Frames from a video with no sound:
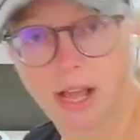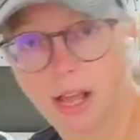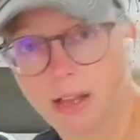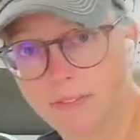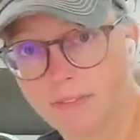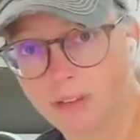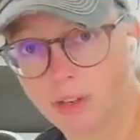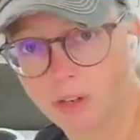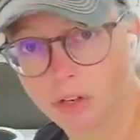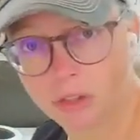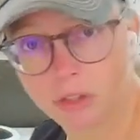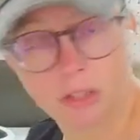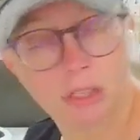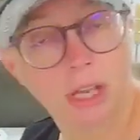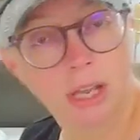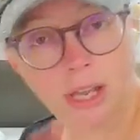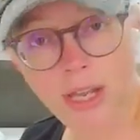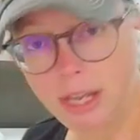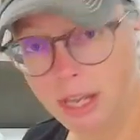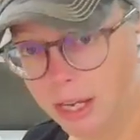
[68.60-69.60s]
I've learned.
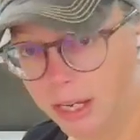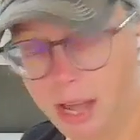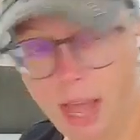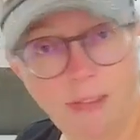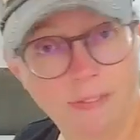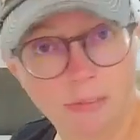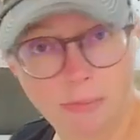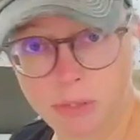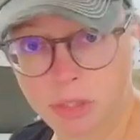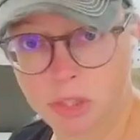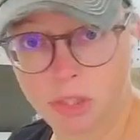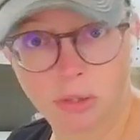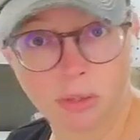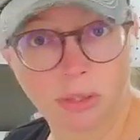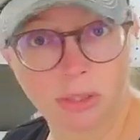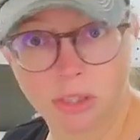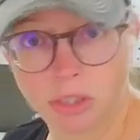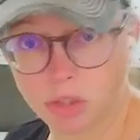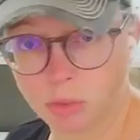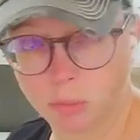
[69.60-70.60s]
And I haven't been doing
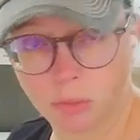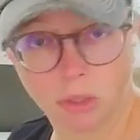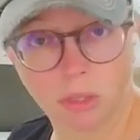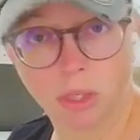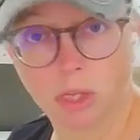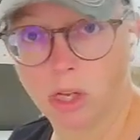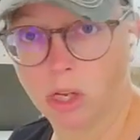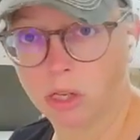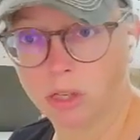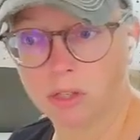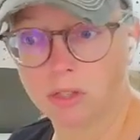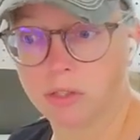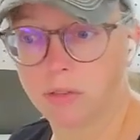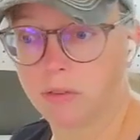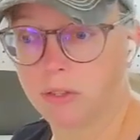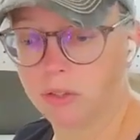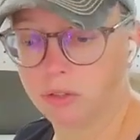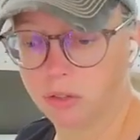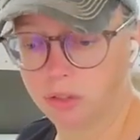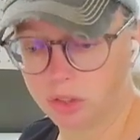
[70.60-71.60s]
this real long, so
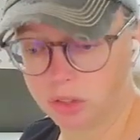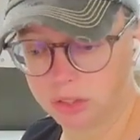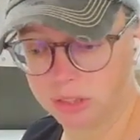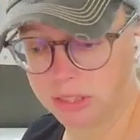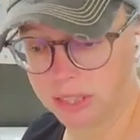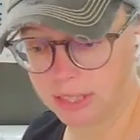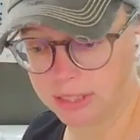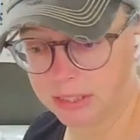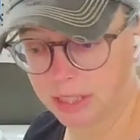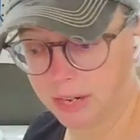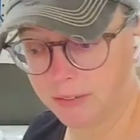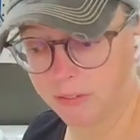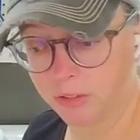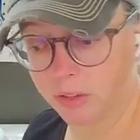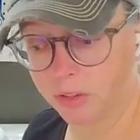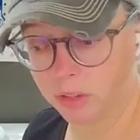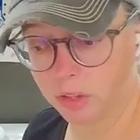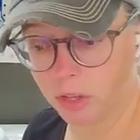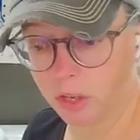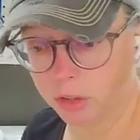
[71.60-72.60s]
these are just things that I've
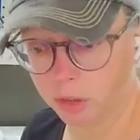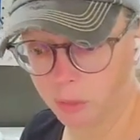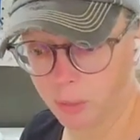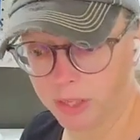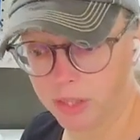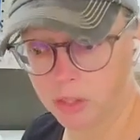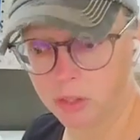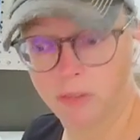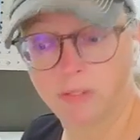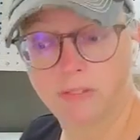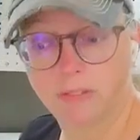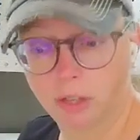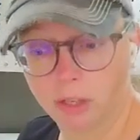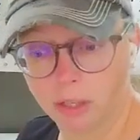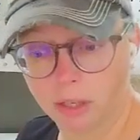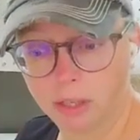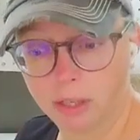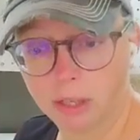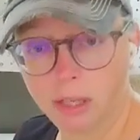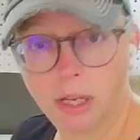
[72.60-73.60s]
learned along the way so
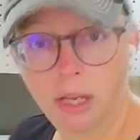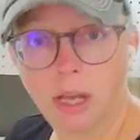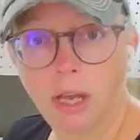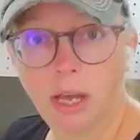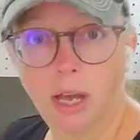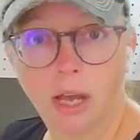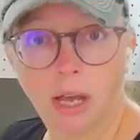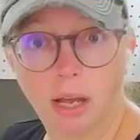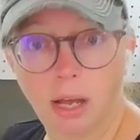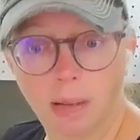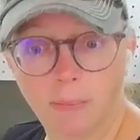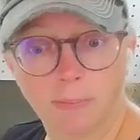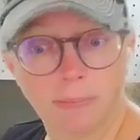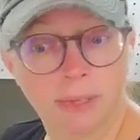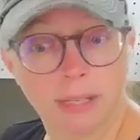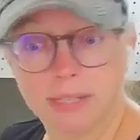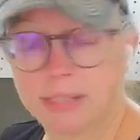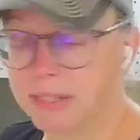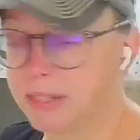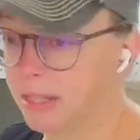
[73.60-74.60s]
far. Some of
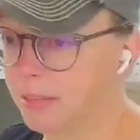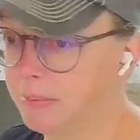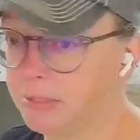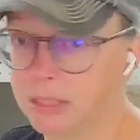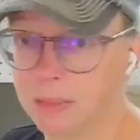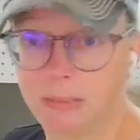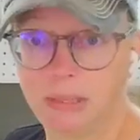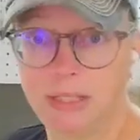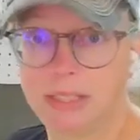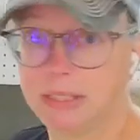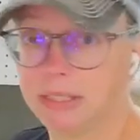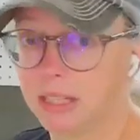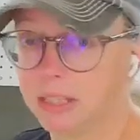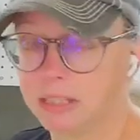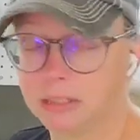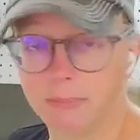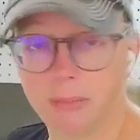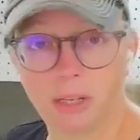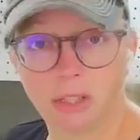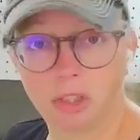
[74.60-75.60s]
these
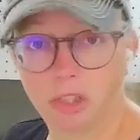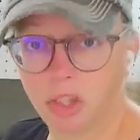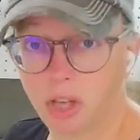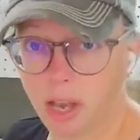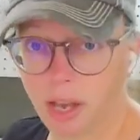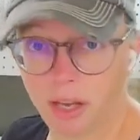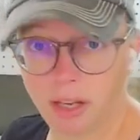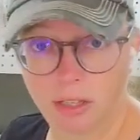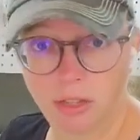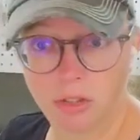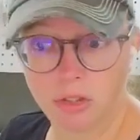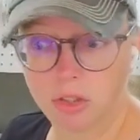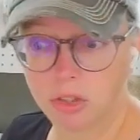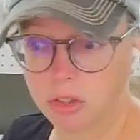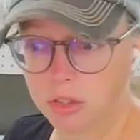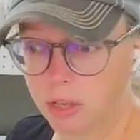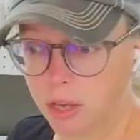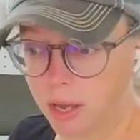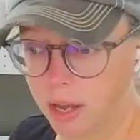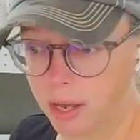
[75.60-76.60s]
things may change
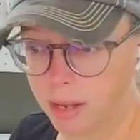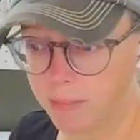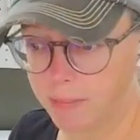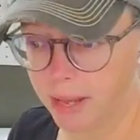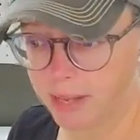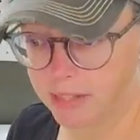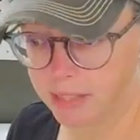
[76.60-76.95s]
as